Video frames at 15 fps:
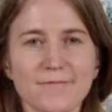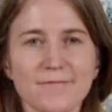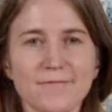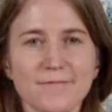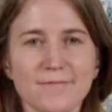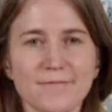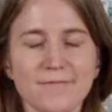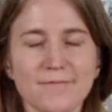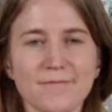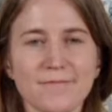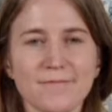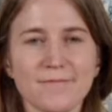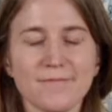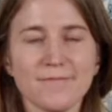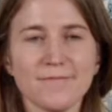
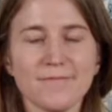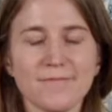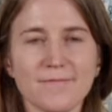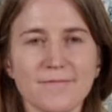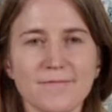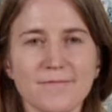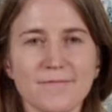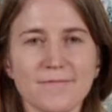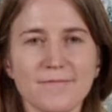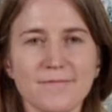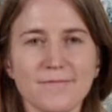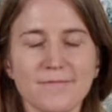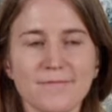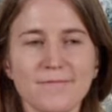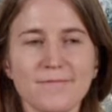
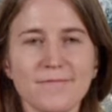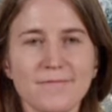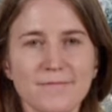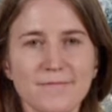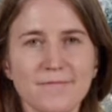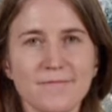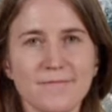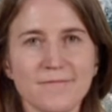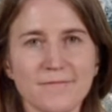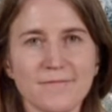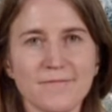No words are spoken by the person on screen.